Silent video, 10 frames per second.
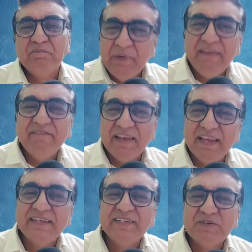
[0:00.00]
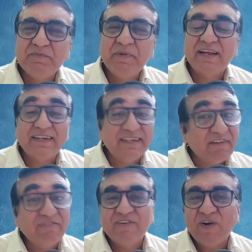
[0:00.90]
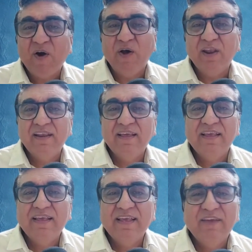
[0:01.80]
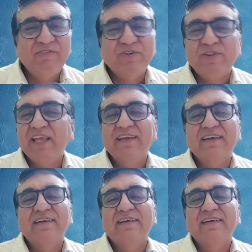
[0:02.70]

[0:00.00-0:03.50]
Be willing to make a tough call if you think